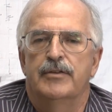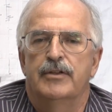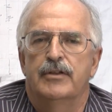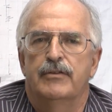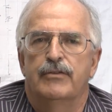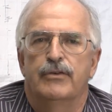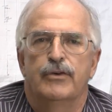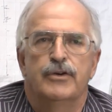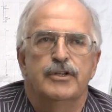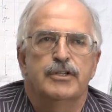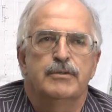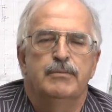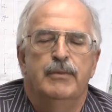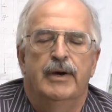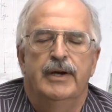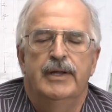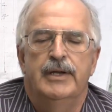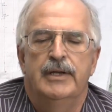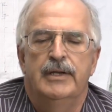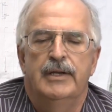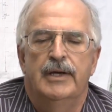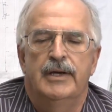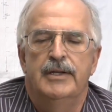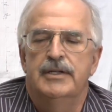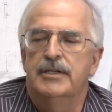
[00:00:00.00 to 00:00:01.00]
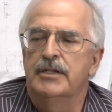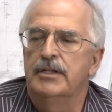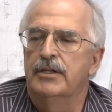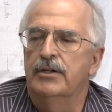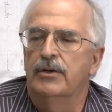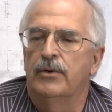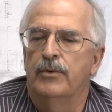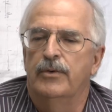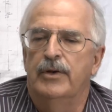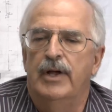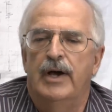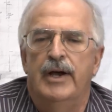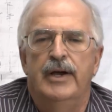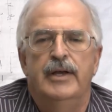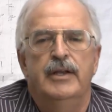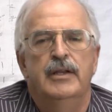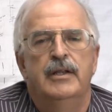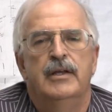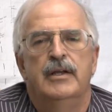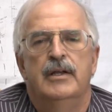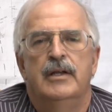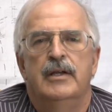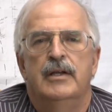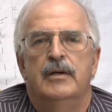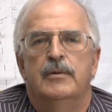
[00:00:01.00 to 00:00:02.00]
They discovered the first mine in
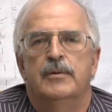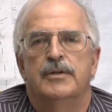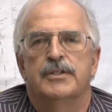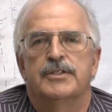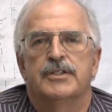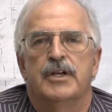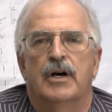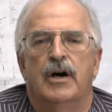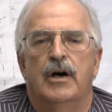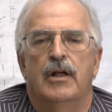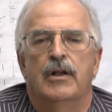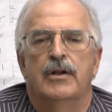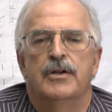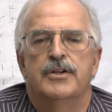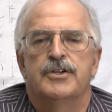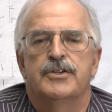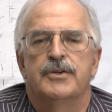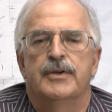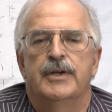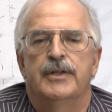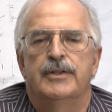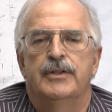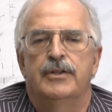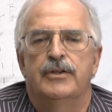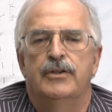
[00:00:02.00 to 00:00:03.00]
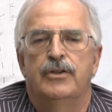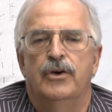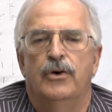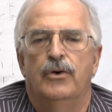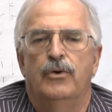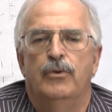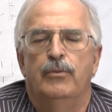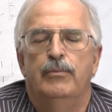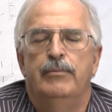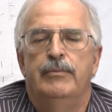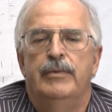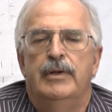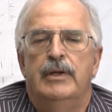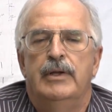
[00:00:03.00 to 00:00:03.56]
1909, was the Hollinger and the